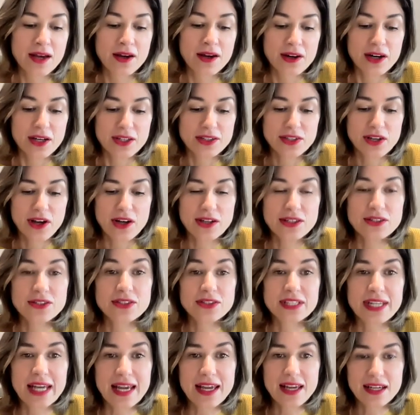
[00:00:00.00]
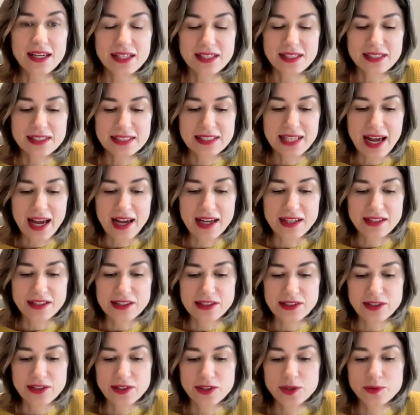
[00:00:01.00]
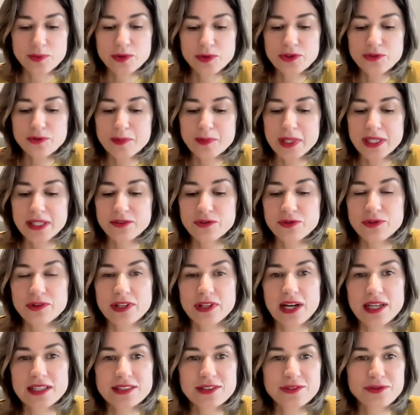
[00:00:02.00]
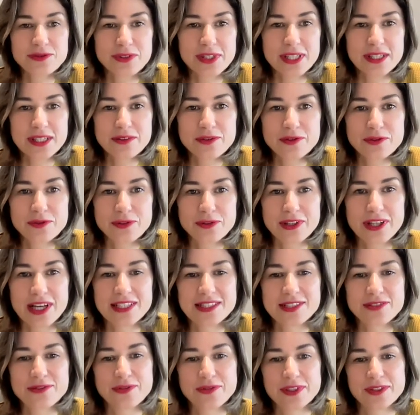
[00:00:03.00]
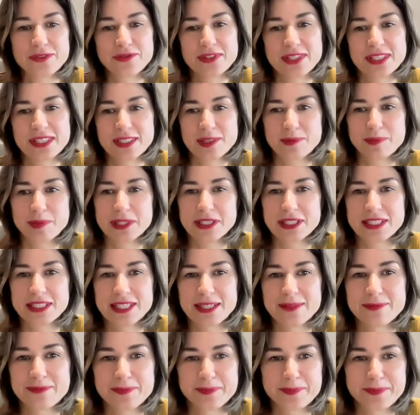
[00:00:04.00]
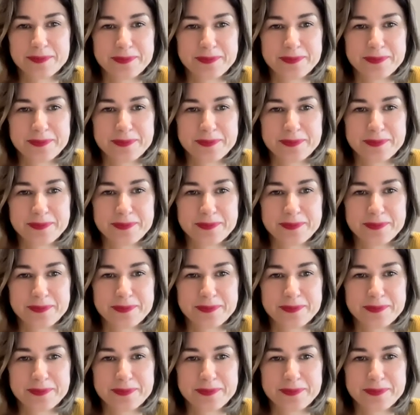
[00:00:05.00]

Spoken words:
Her talk today is titled New Movement in Philosophy, Philosophy of Disability.